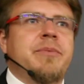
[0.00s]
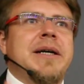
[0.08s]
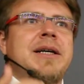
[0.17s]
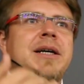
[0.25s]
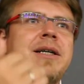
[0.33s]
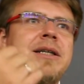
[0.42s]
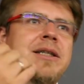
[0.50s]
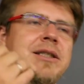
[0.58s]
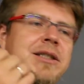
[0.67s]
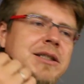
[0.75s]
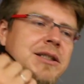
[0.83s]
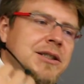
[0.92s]
by
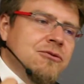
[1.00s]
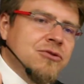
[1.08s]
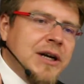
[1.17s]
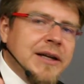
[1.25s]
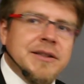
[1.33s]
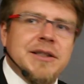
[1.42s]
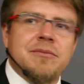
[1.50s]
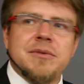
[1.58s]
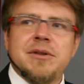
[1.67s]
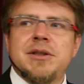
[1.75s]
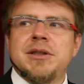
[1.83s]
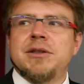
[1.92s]
random
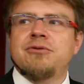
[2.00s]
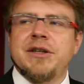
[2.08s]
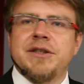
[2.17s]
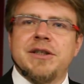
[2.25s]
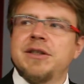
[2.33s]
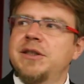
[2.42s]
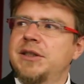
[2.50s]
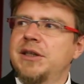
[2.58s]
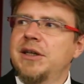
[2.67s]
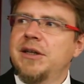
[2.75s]
reasons,